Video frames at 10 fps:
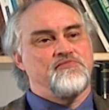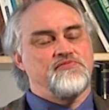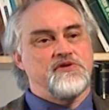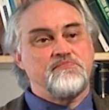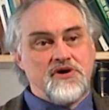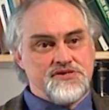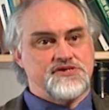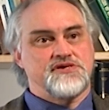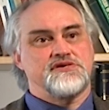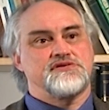the
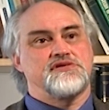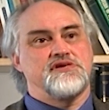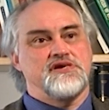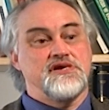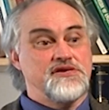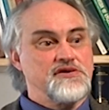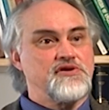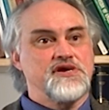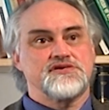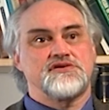postures, the
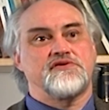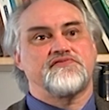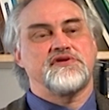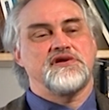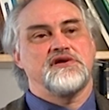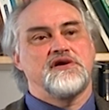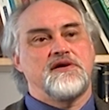integration of the